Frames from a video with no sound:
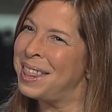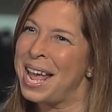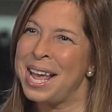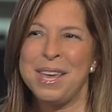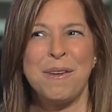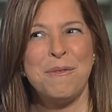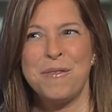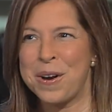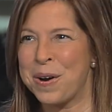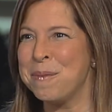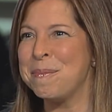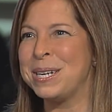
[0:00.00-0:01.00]
Thank you
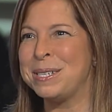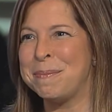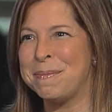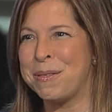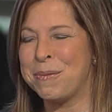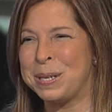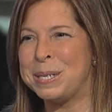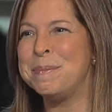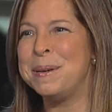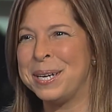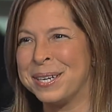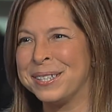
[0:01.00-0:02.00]
very much. I'm thrilled to
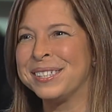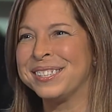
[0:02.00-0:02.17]
be here.